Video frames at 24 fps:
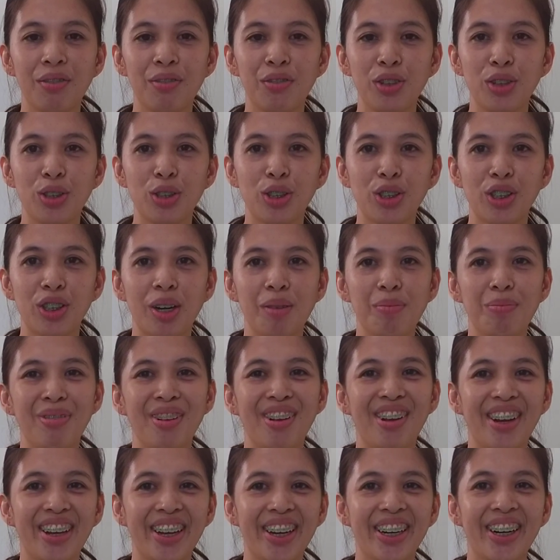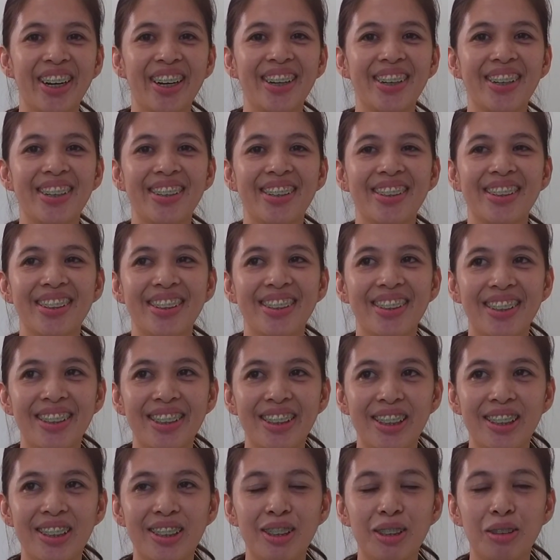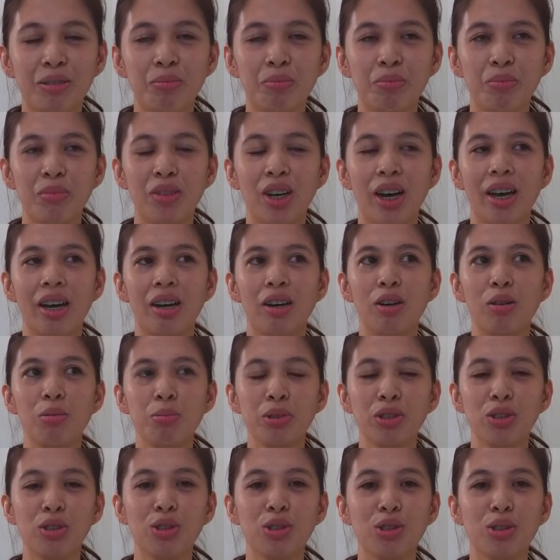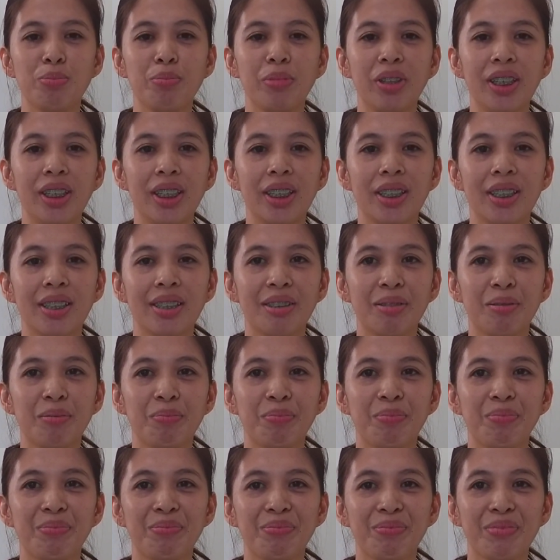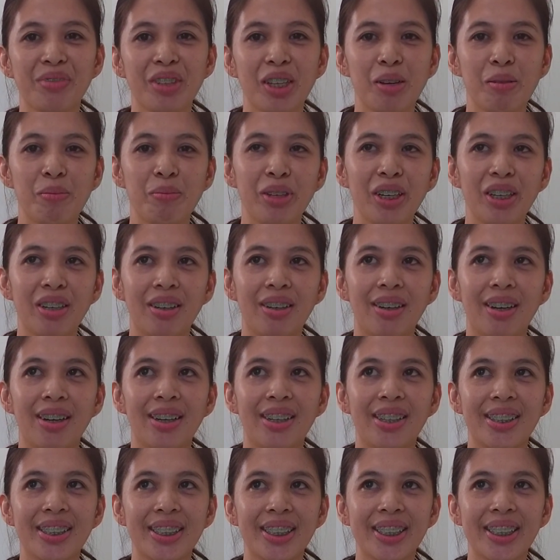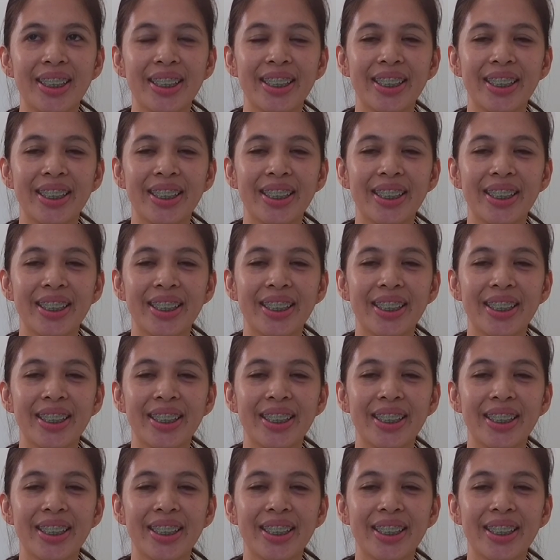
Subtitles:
future employer, I hope it's just me. Because